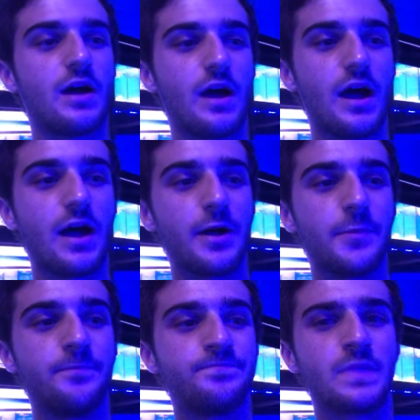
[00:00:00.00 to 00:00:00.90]

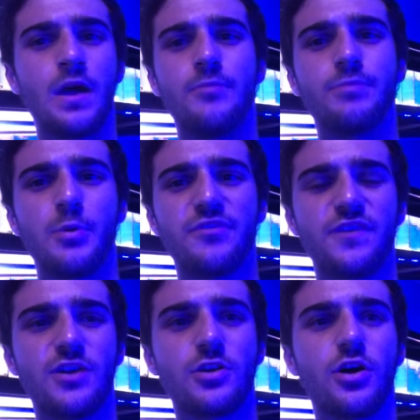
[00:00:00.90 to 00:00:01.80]
um, but we
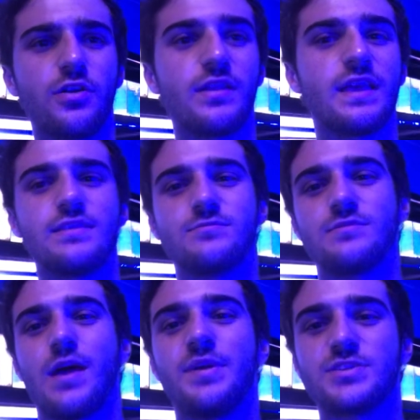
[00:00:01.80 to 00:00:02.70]
figured all, it,
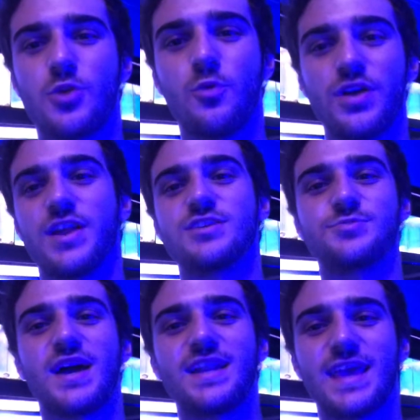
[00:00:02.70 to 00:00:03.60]
I mean, it's our one year,
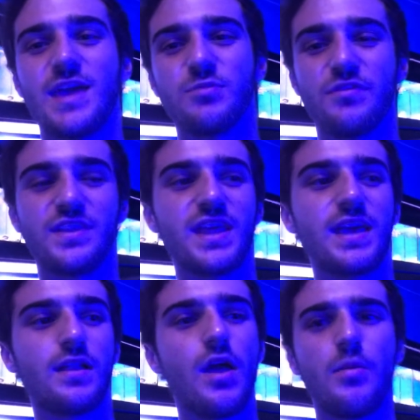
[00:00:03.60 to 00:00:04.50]
so we kind of can't move the
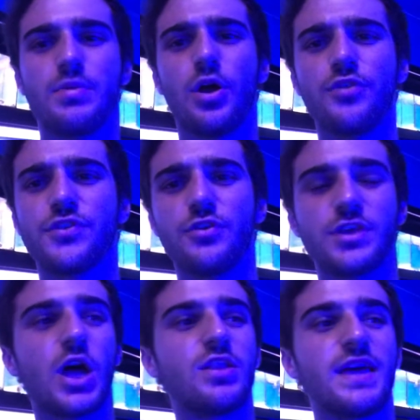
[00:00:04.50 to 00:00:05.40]
date. But also,
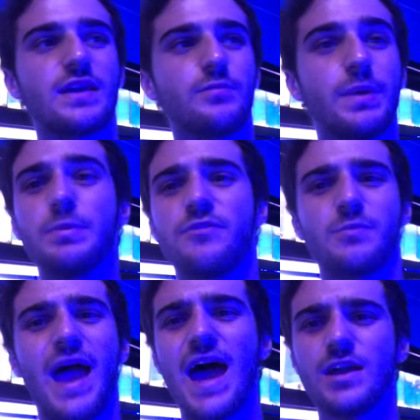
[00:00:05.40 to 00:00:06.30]
you know, like people
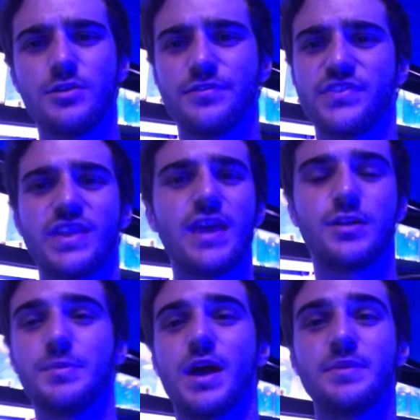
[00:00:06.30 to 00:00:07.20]
from out of state are
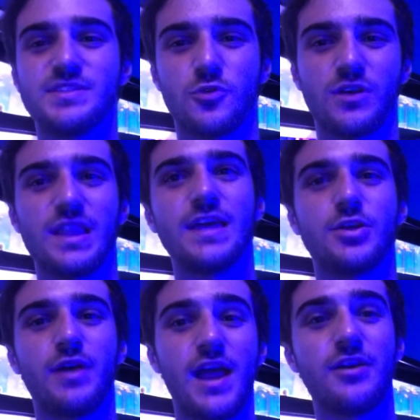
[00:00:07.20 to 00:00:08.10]
gonna be coming to
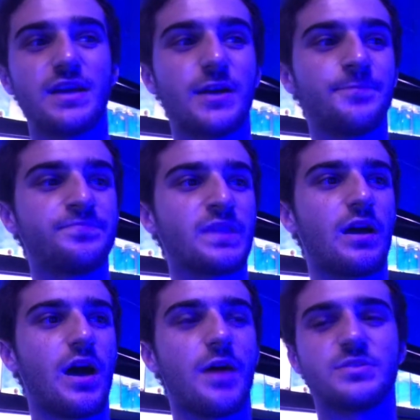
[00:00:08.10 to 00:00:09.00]
Orlando area.
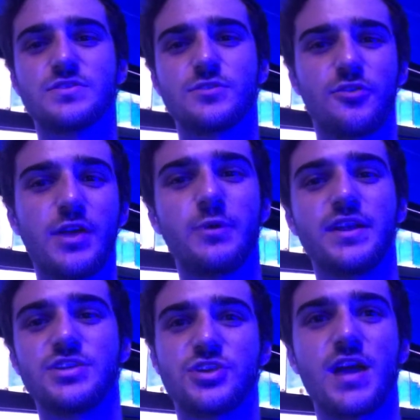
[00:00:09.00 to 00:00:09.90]
Um, so it's a great way
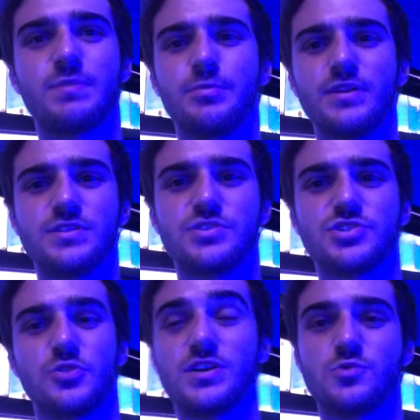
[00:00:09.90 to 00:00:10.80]
to attract people into the
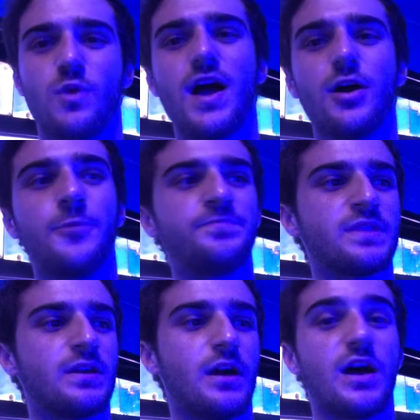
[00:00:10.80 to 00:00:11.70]
store as well.
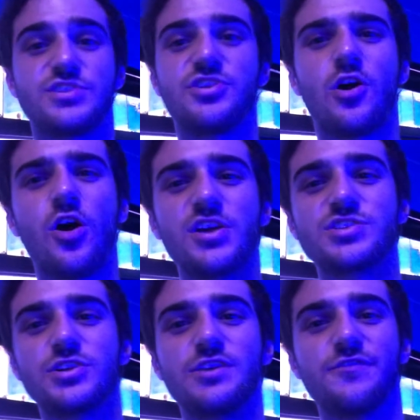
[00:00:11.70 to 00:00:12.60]
Uh, so yeah,
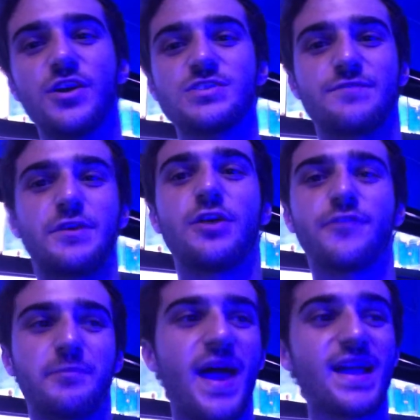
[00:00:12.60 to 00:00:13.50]
August 31st, if you're here
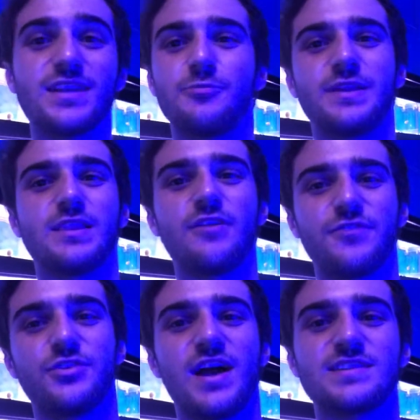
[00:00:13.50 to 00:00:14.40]
from MACNA, we'd love
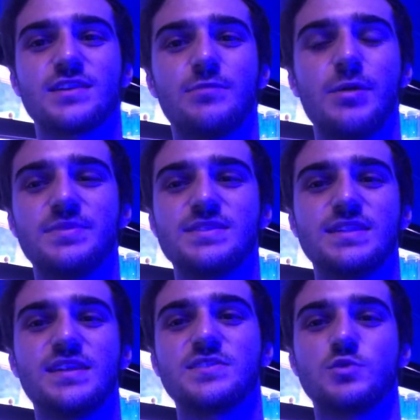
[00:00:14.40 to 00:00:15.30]
for you guys to come up and
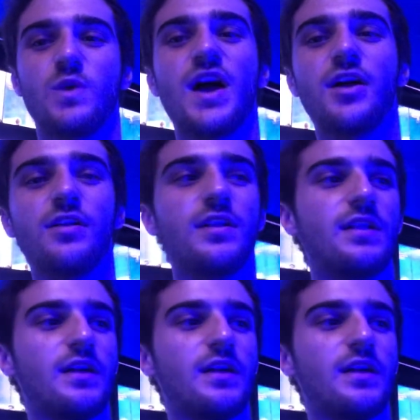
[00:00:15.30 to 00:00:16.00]
see us as well.